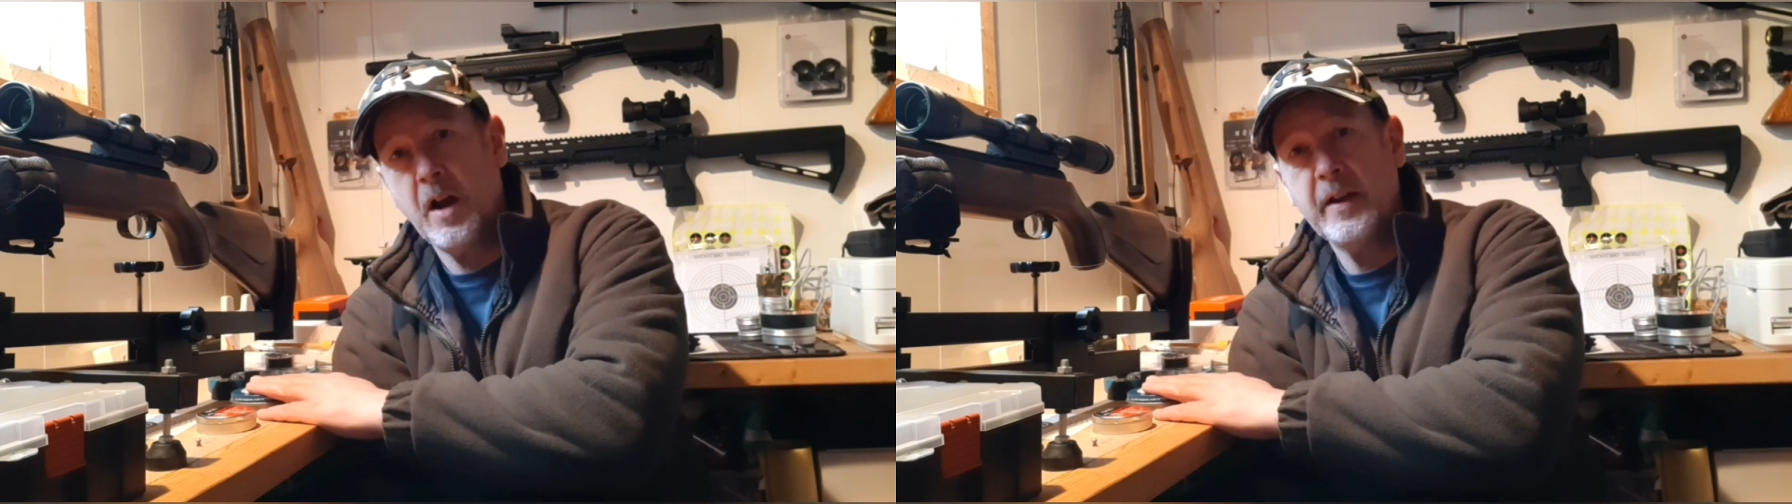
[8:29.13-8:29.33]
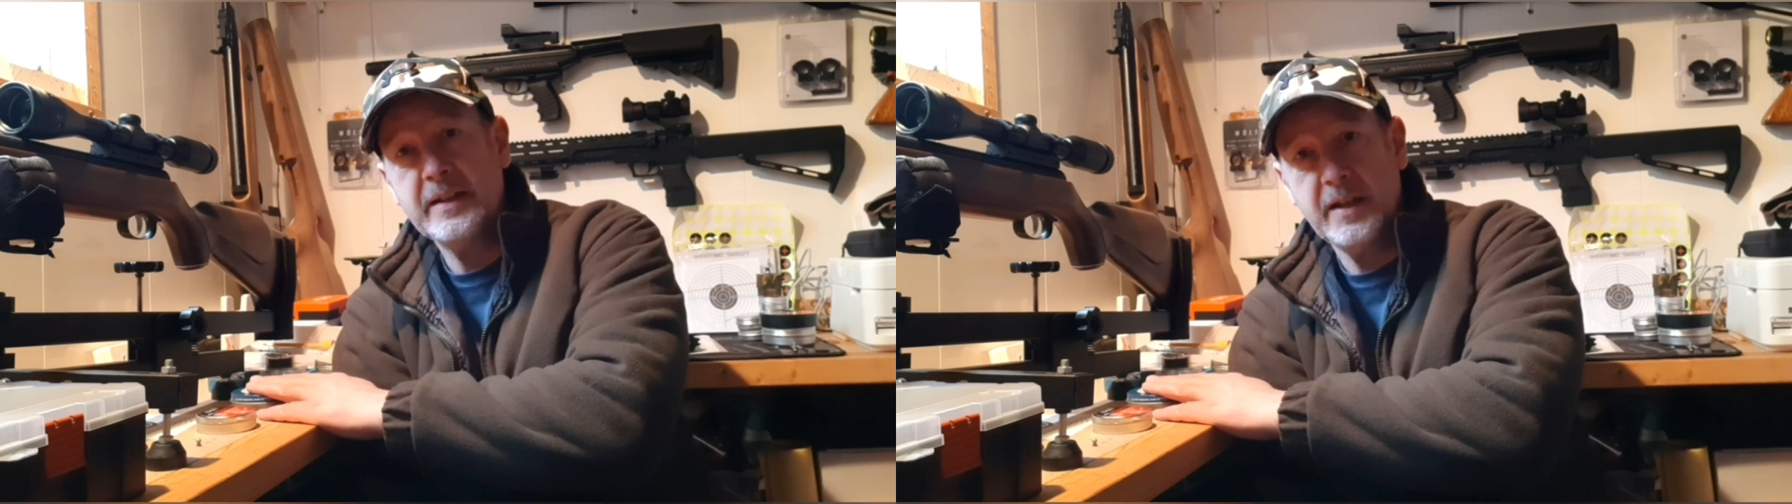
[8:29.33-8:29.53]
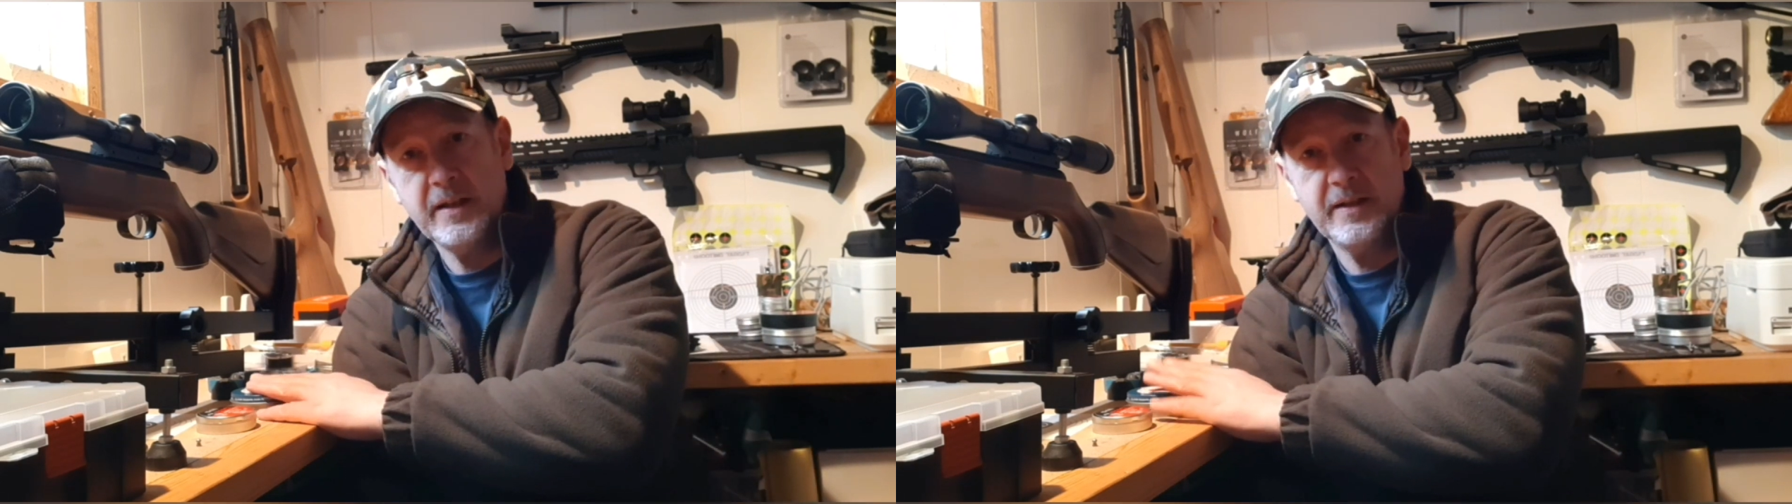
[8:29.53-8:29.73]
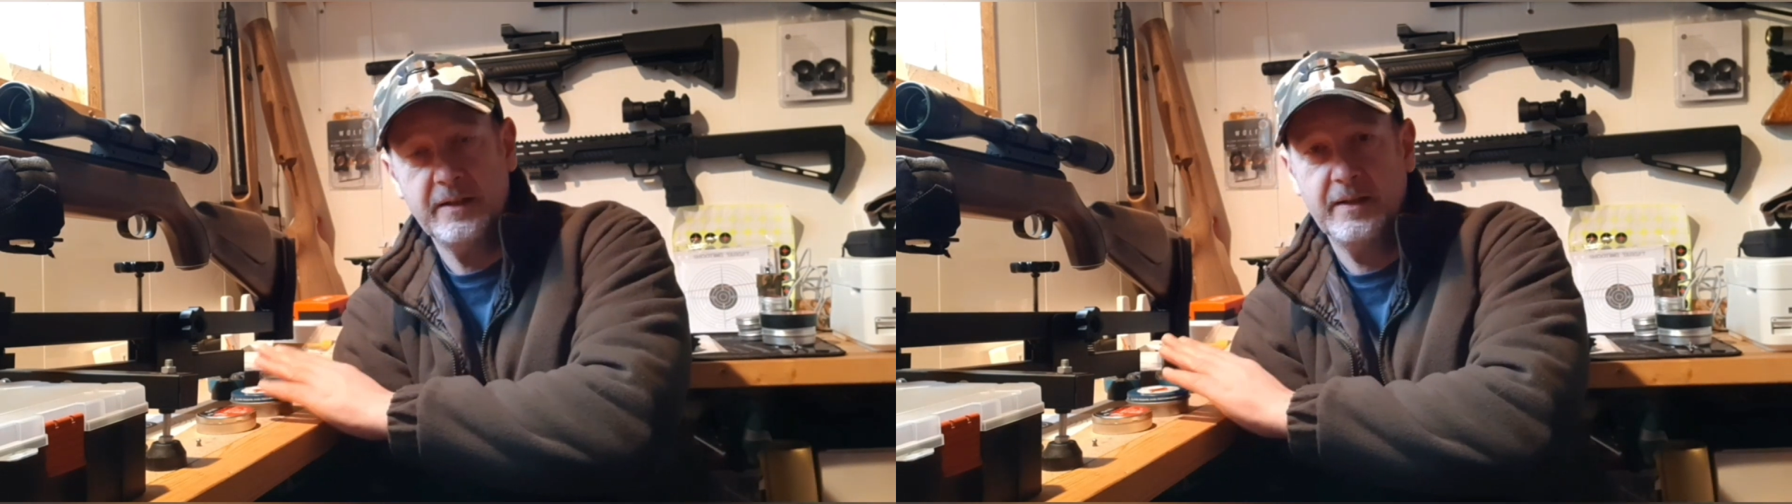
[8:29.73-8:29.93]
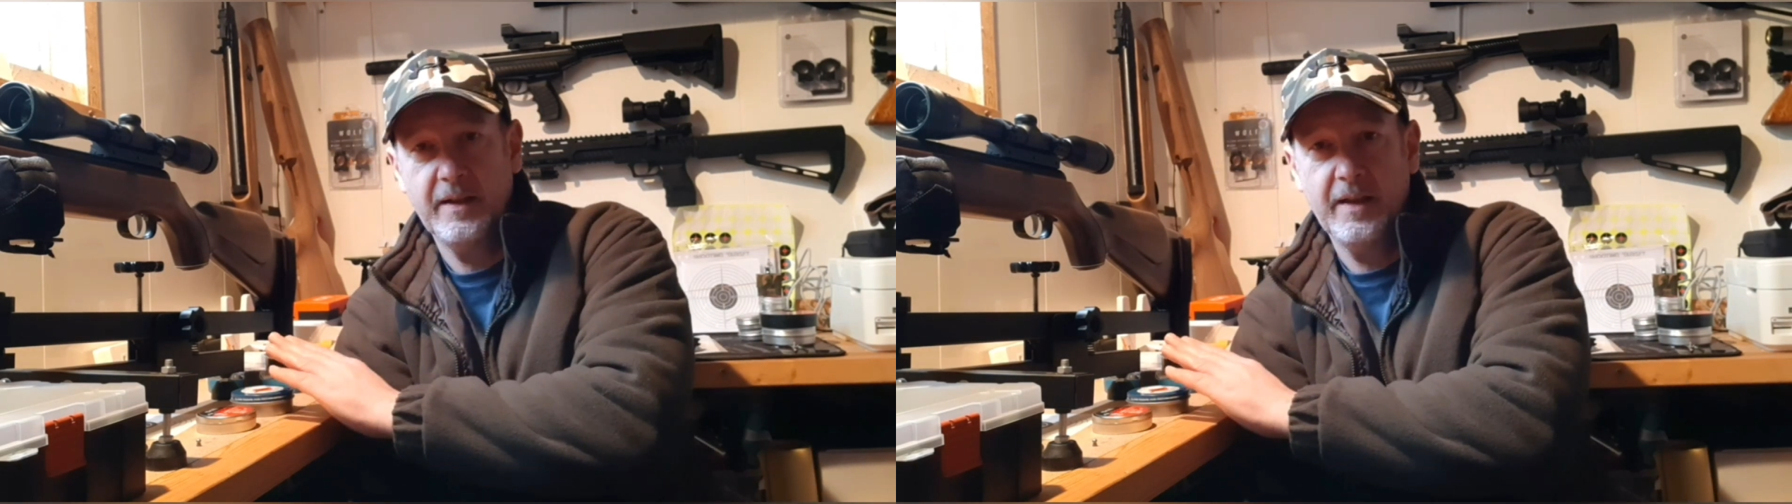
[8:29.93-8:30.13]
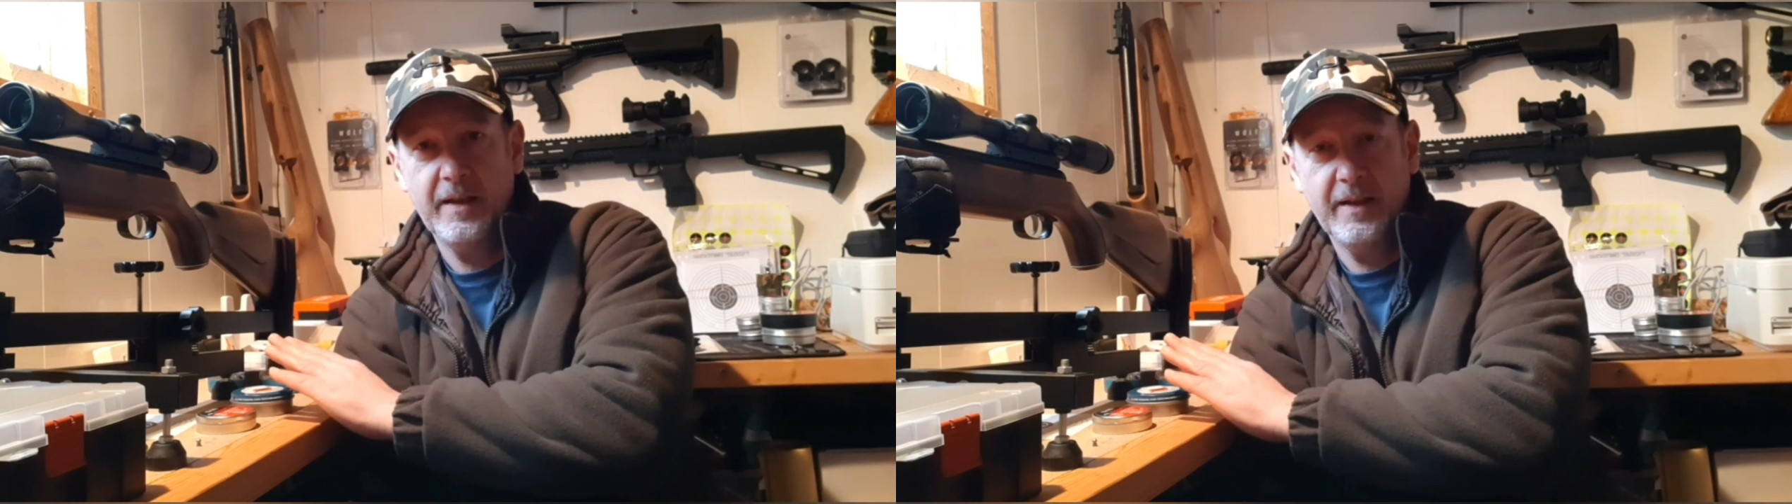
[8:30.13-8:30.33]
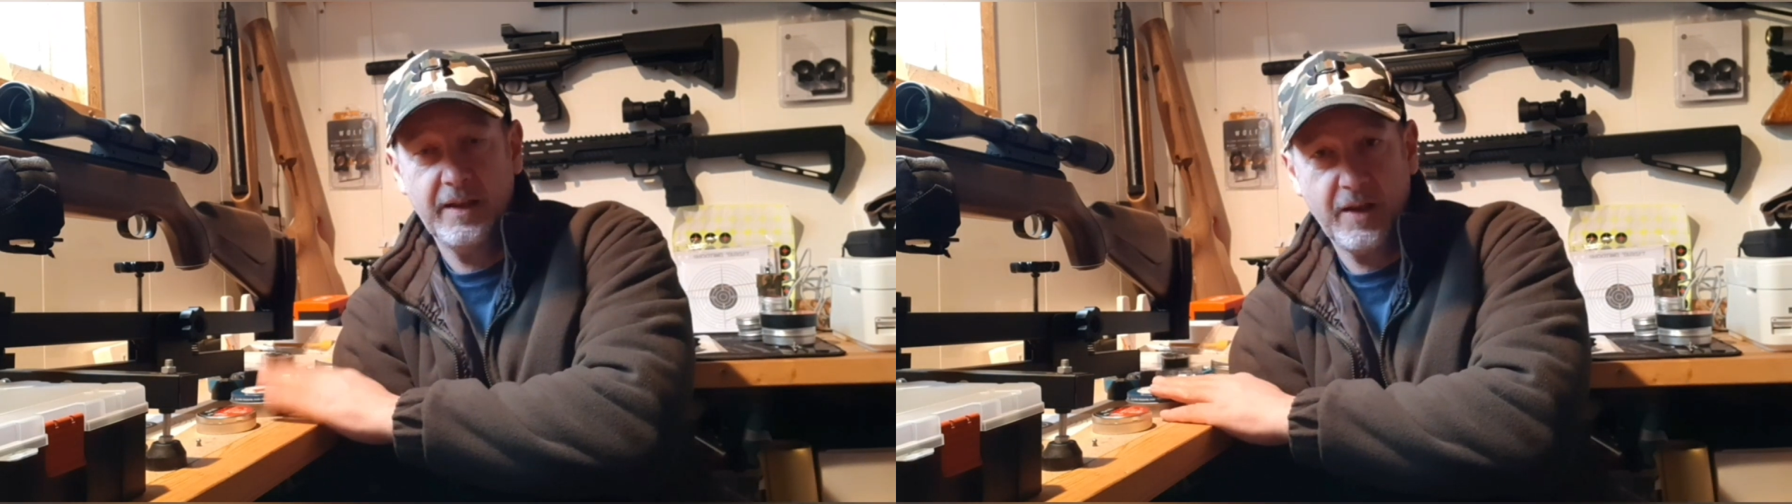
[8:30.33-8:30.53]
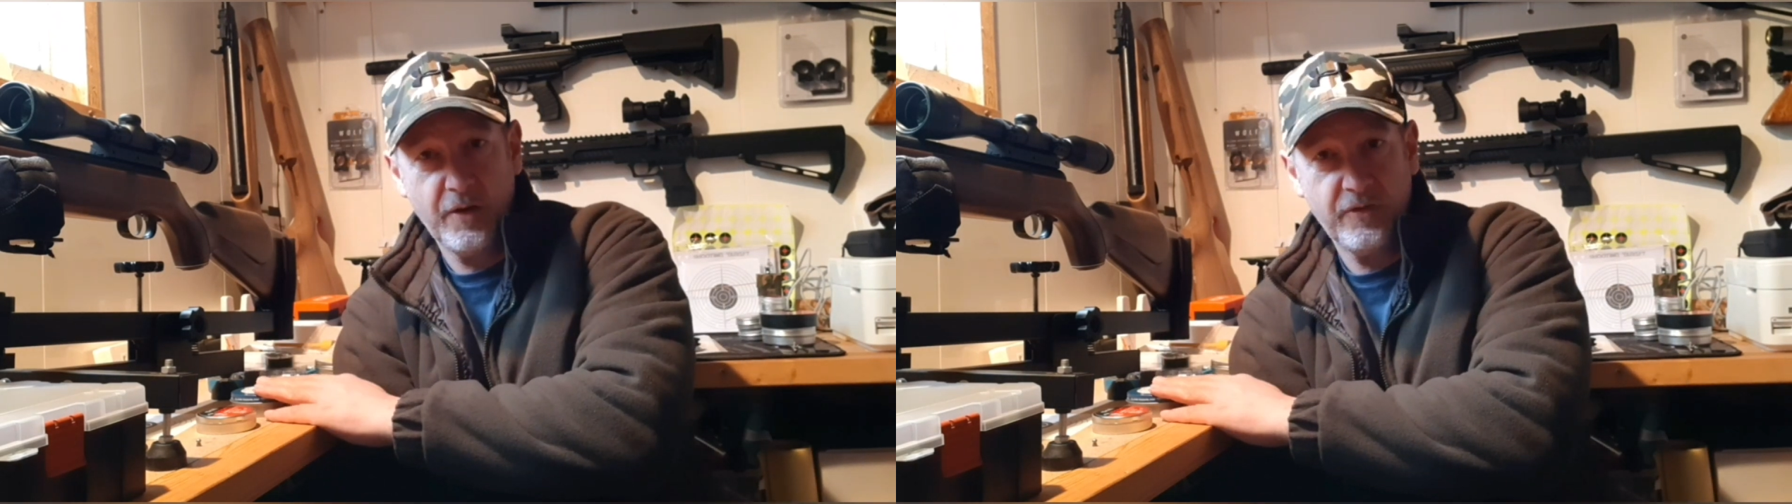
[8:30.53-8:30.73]
I did
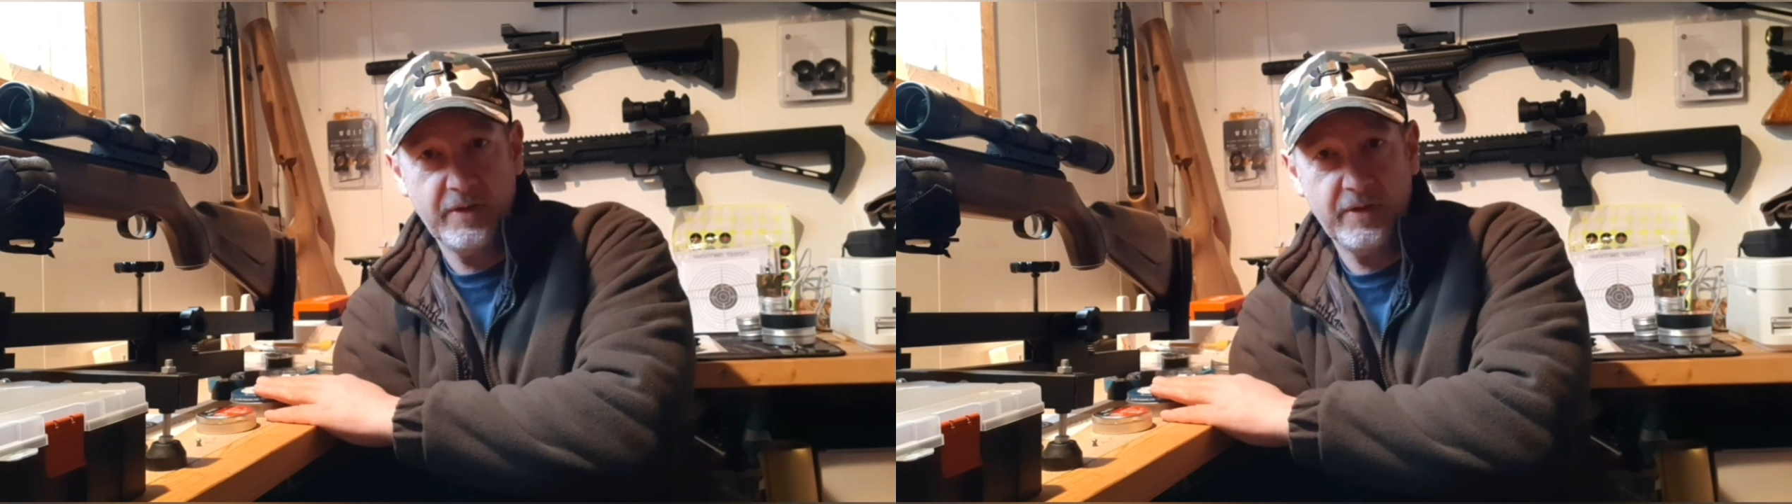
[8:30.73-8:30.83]
go through